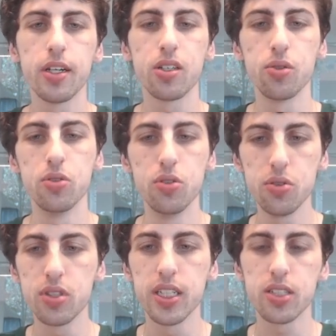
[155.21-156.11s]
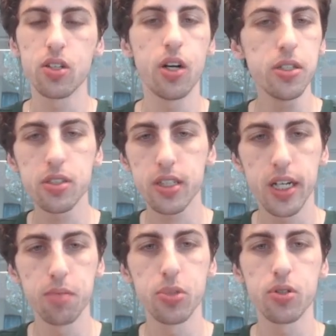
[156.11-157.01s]
You use this on your
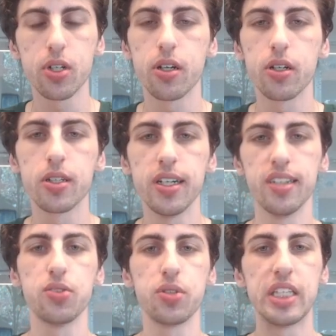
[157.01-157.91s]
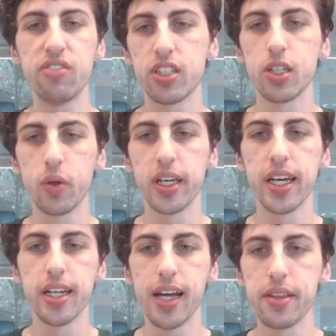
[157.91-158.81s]
combo card to give it go
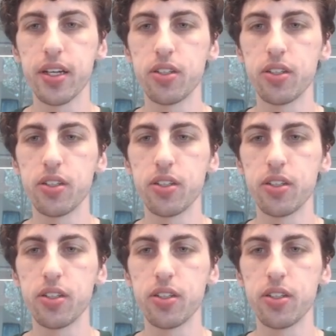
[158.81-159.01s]
again, and then